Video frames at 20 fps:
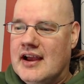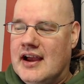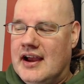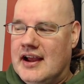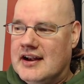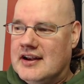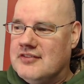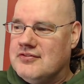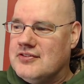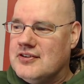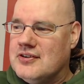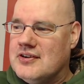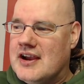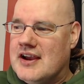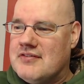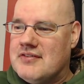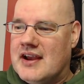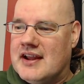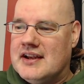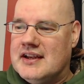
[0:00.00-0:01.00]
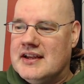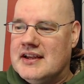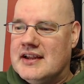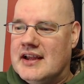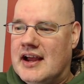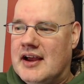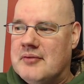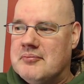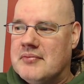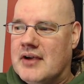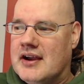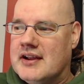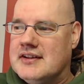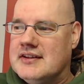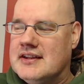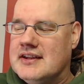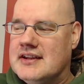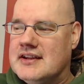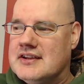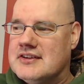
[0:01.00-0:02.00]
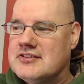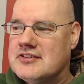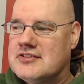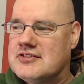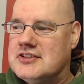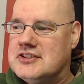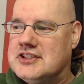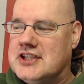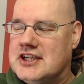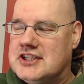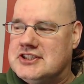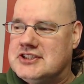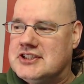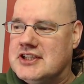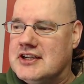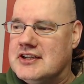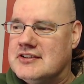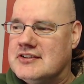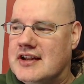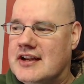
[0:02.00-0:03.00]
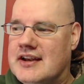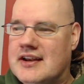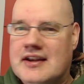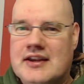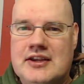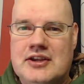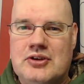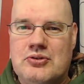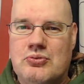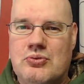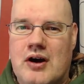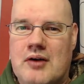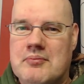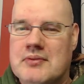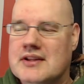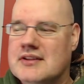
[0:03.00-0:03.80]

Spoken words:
And if you have any ideas or suggestions, anything you want